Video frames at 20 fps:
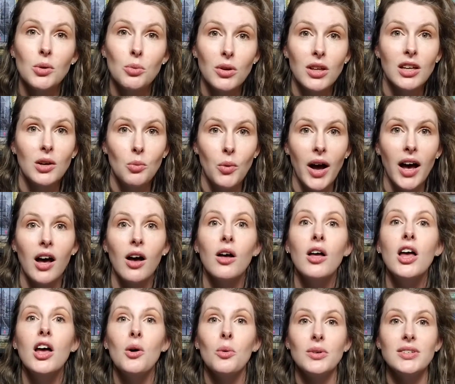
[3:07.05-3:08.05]
really well
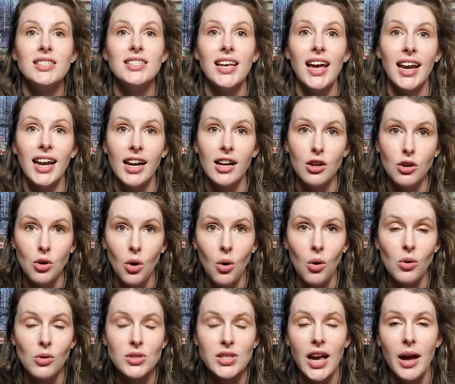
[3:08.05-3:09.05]
with setting
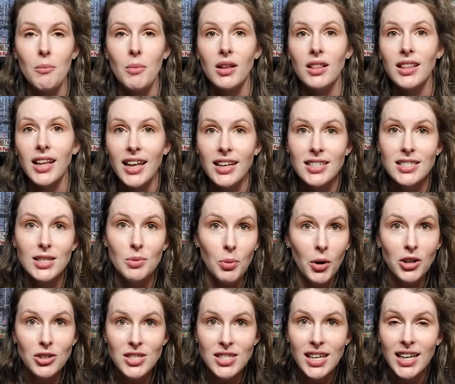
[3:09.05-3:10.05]
goals. I'm a list
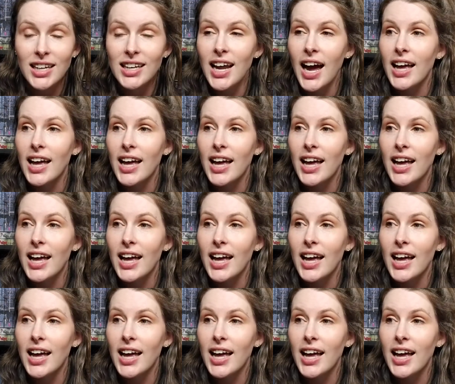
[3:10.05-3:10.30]
person.